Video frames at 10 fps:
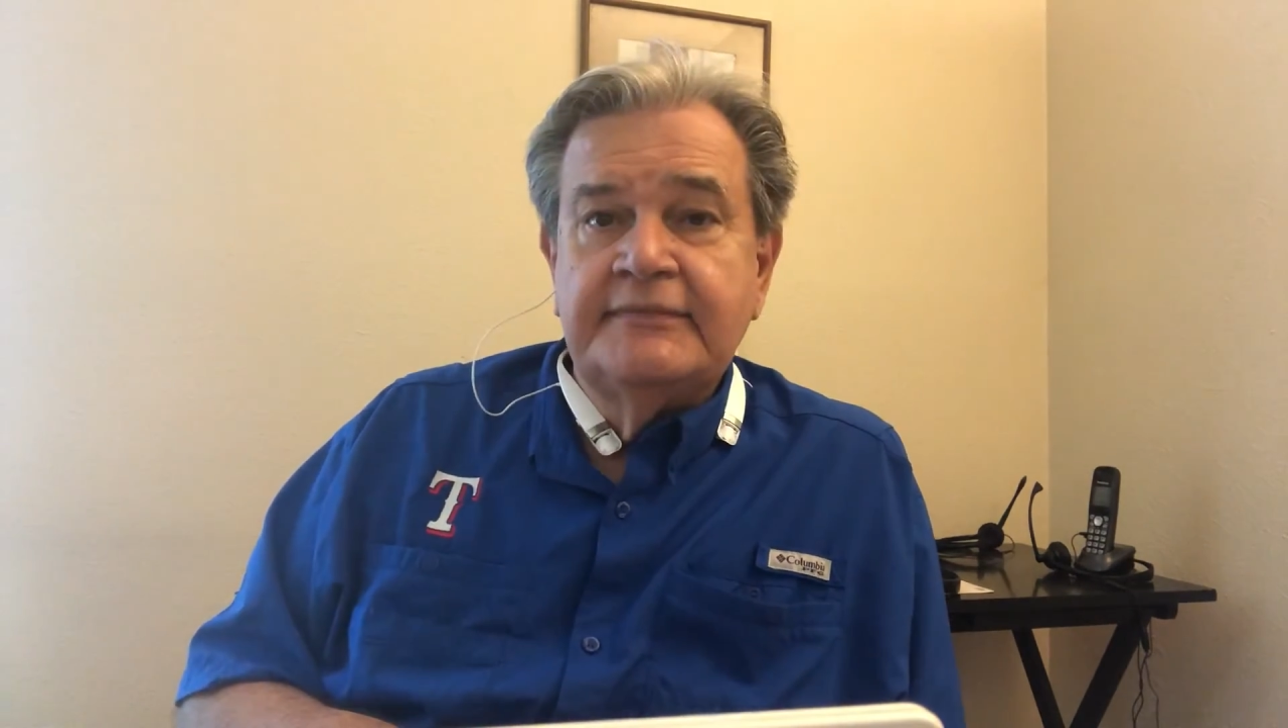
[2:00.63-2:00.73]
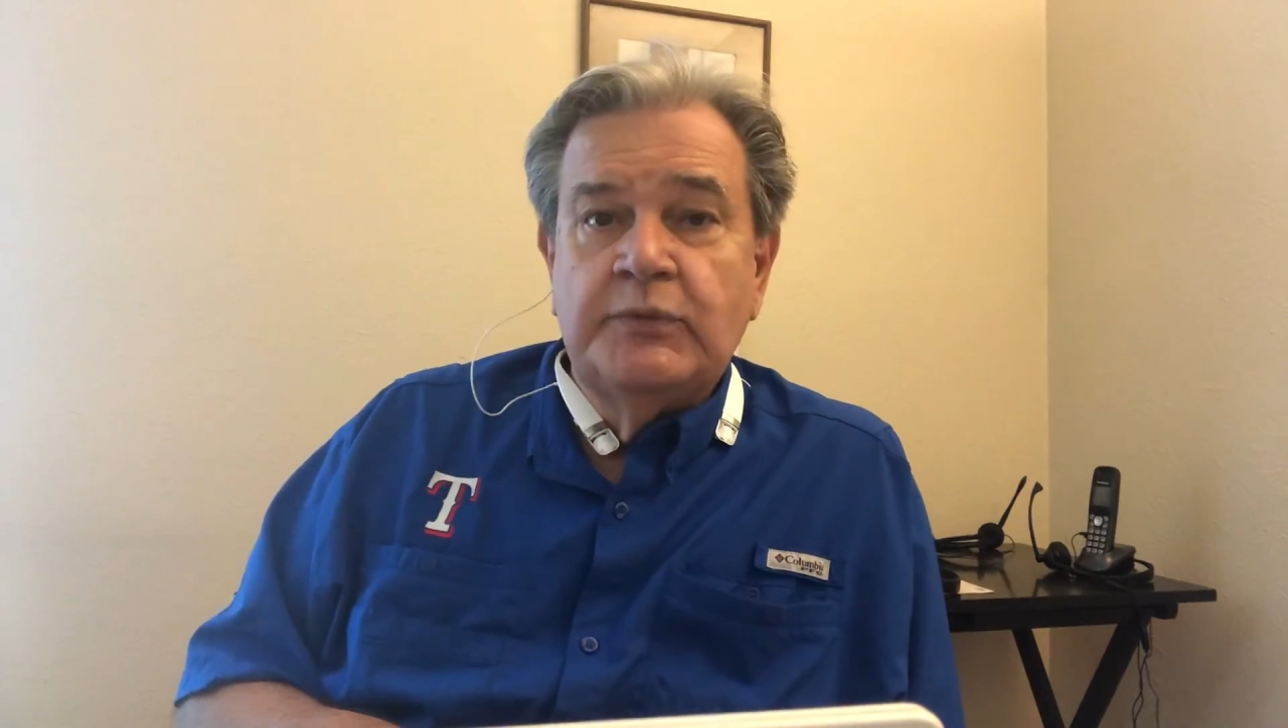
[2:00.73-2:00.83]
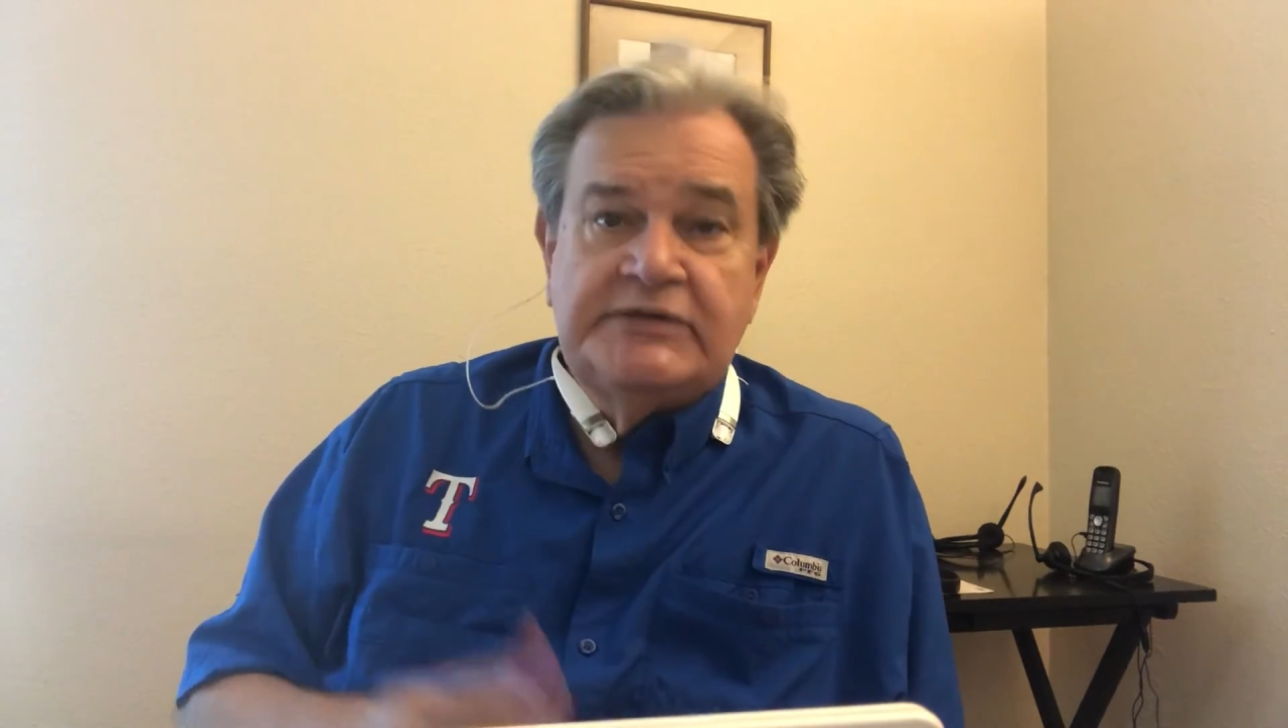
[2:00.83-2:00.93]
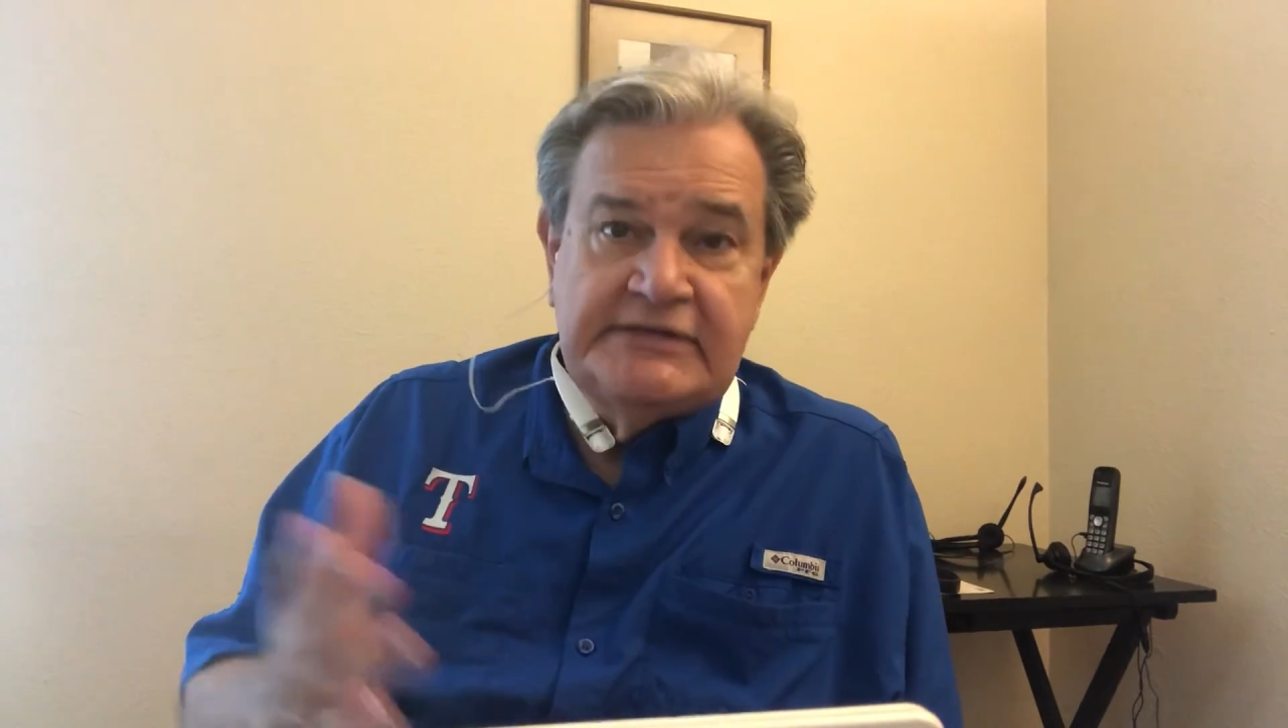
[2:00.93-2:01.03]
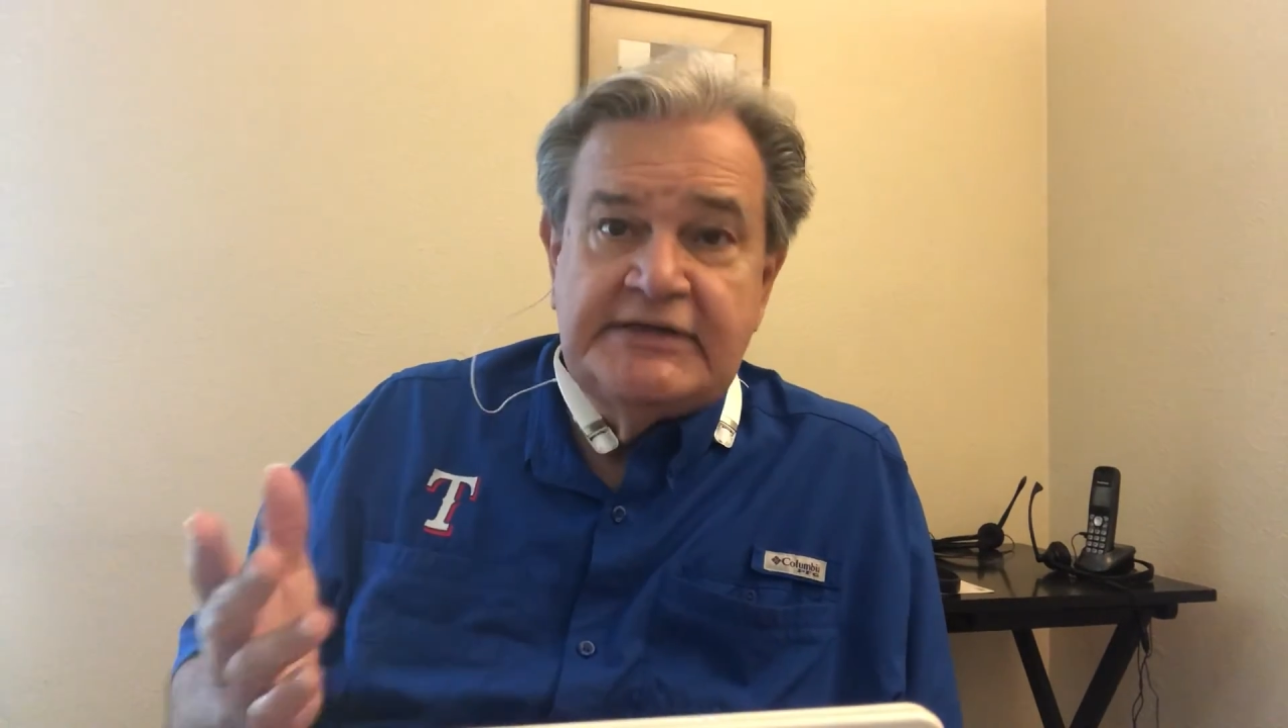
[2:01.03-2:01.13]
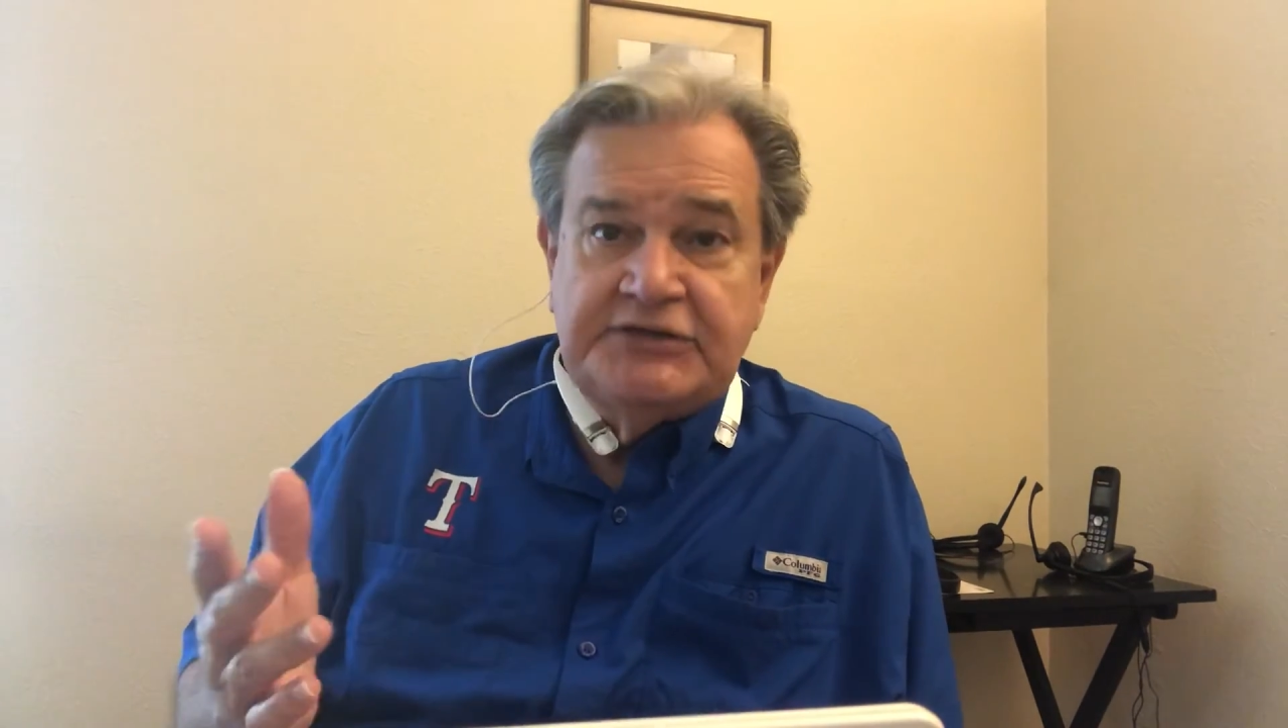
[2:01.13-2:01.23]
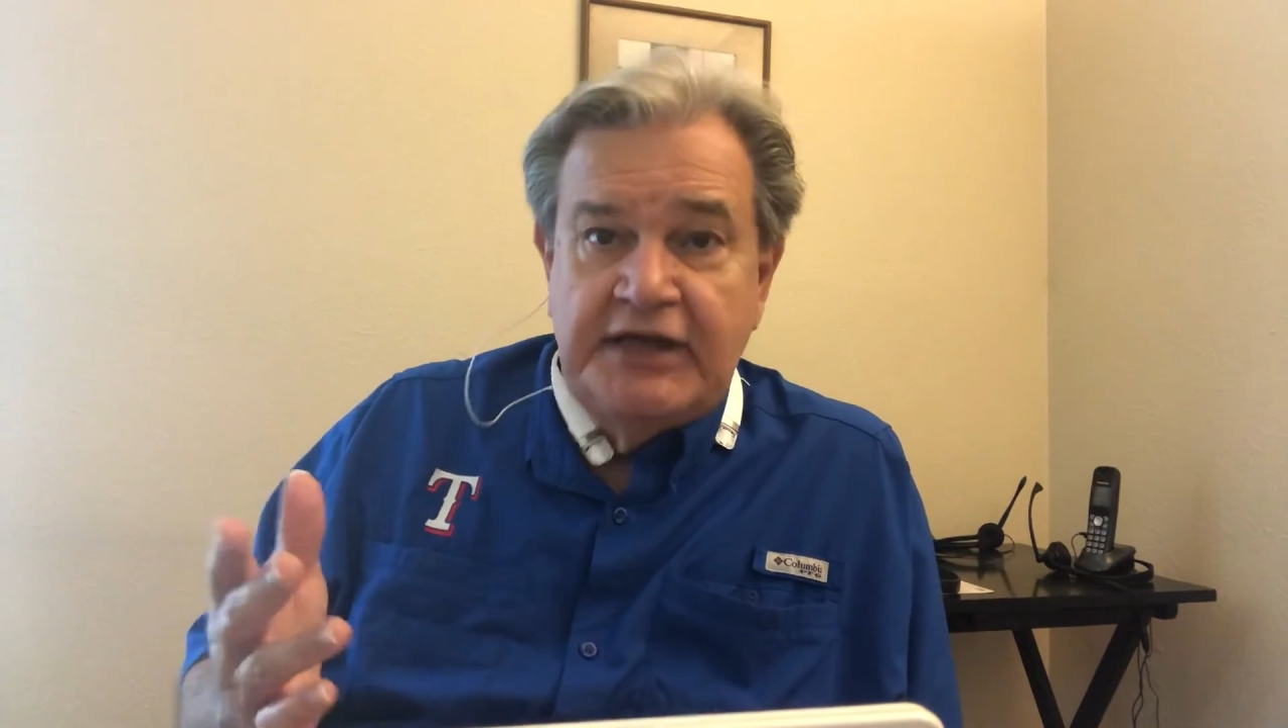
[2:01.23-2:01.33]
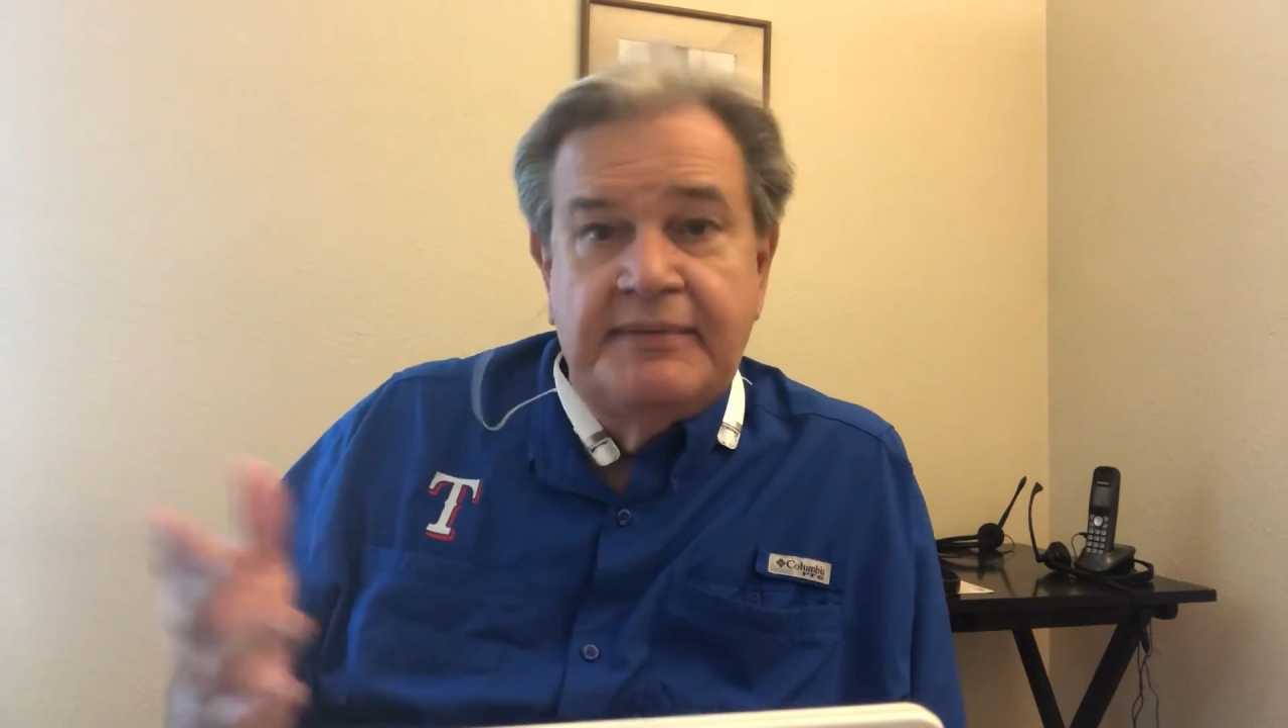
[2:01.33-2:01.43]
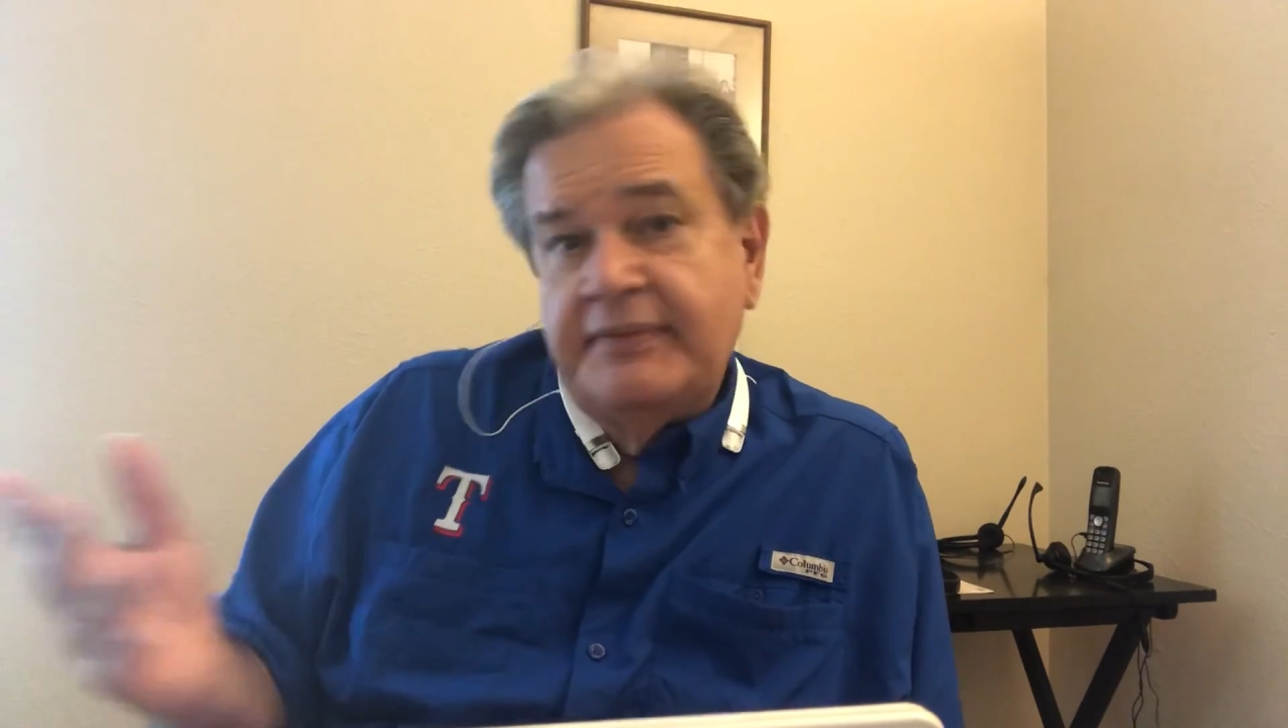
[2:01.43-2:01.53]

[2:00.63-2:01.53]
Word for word: which is a shame